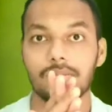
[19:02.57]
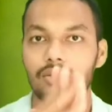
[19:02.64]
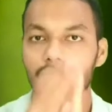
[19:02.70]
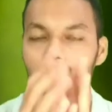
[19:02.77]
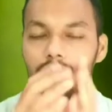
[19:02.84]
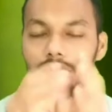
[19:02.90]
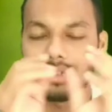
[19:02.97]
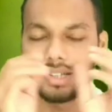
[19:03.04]

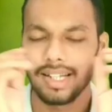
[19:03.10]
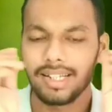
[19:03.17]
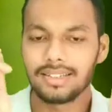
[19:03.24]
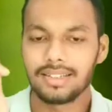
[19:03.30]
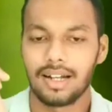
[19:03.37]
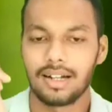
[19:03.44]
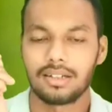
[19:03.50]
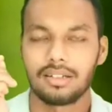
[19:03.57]
So like
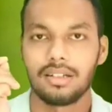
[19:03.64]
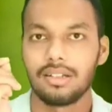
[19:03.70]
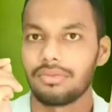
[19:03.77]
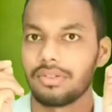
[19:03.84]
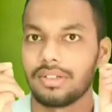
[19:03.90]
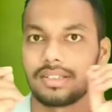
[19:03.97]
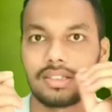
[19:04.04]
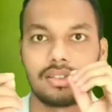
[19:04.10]
that, if
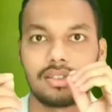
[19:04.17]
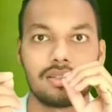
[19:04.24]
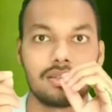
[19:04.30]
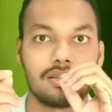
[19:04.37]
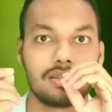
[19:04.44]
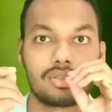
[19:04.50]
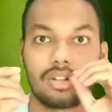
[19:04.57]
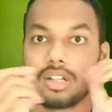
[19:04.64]
we say
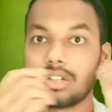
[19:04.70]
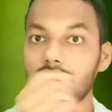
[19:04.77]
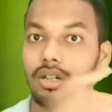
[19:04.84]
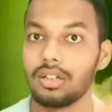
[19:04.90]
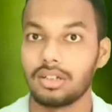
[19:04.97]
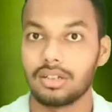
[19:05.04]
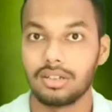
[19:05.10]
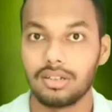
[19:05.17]
soil
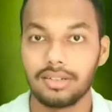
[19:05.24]
color,